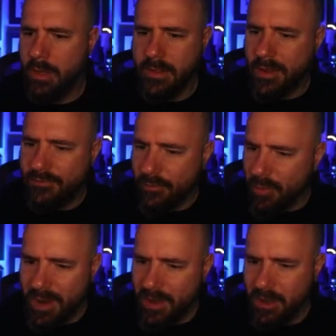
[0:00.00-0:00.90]
Like, for
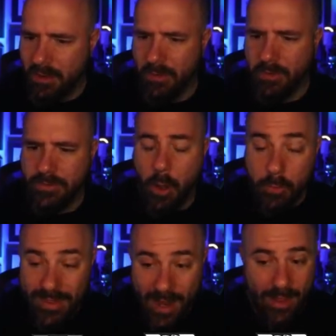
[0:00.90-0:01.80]
real. No,
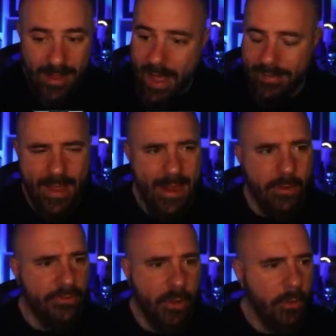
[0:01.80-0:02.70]
Dan yeah, Daniel
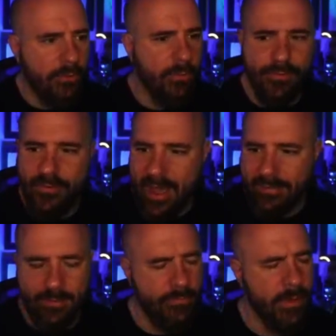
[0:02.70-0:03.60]
Jones was
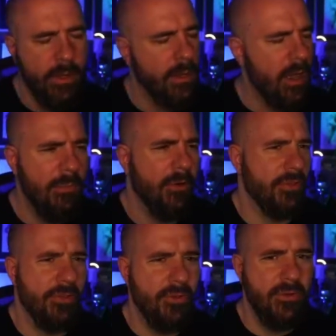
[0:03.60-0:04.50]
fast. Come on,
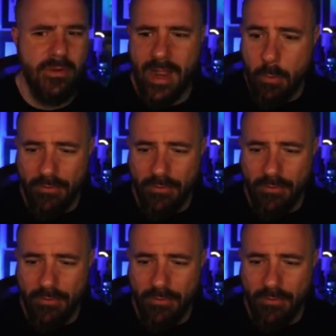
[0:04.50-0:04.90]
dude. They were